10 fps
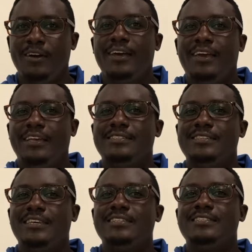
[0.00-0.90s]
It
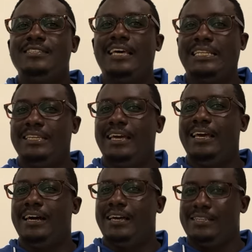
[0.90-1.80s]
needs a
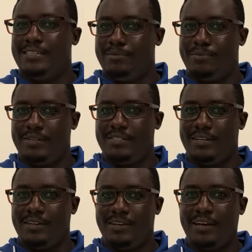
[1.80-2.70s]
higher temperature,
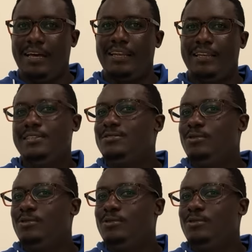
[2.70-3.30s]
at least